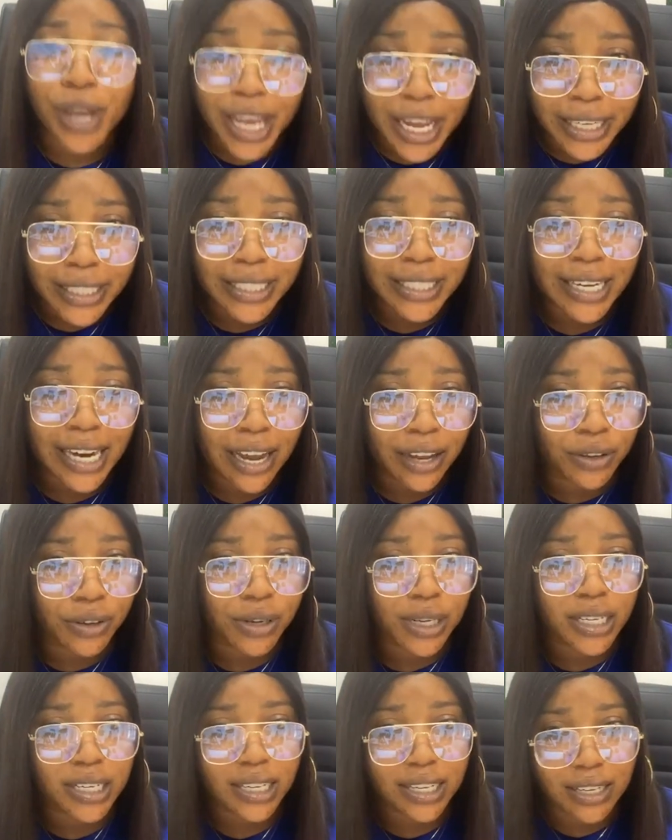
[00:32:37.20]
English
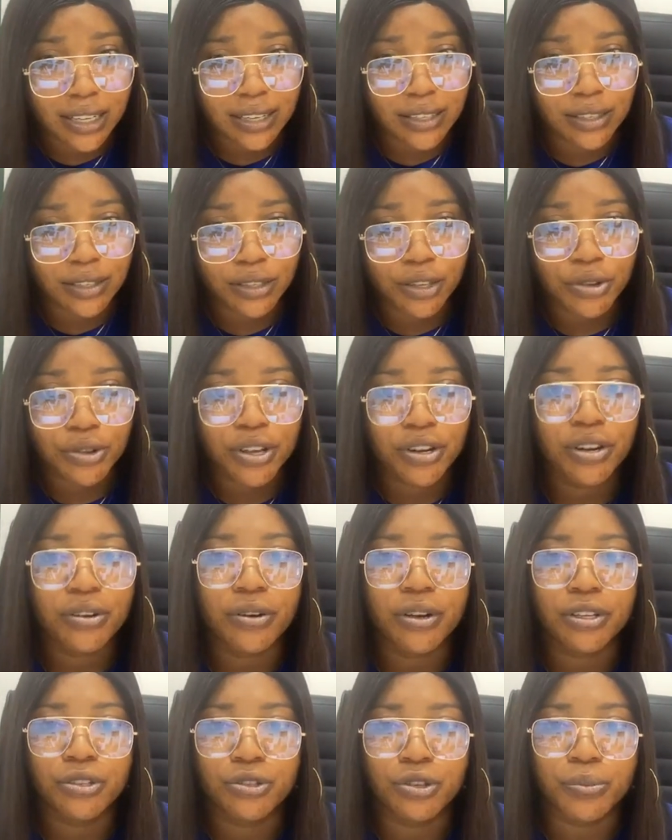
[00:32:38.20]
language is. So you're
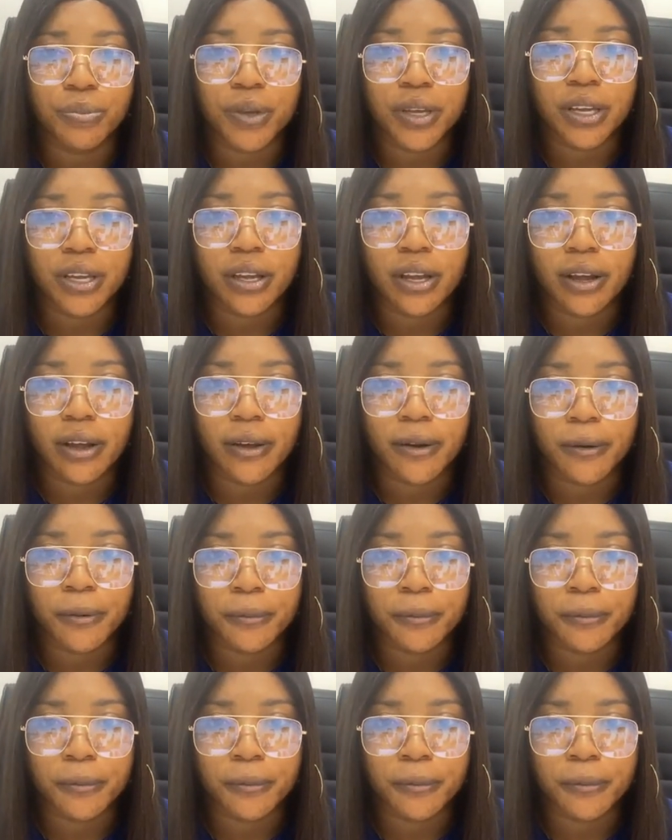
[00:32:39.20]
not going to be